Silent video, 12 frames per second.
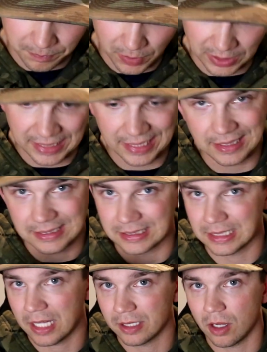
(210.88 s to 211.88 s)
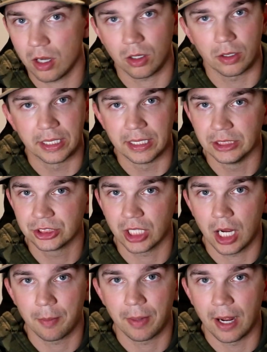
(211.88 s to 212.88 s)
Again, this is not a knock on any
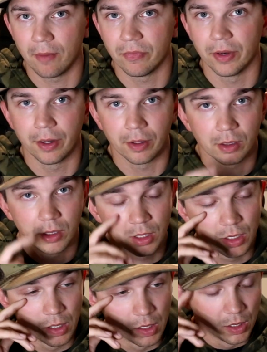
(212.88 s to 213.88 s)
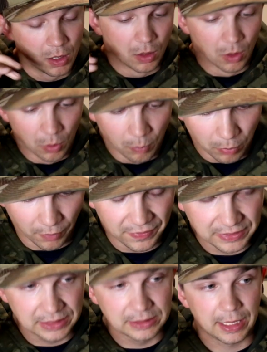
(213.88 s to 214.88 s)
shop out there, but
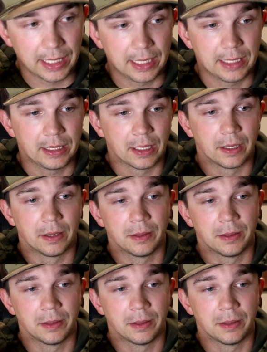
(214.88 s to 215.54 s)
this is the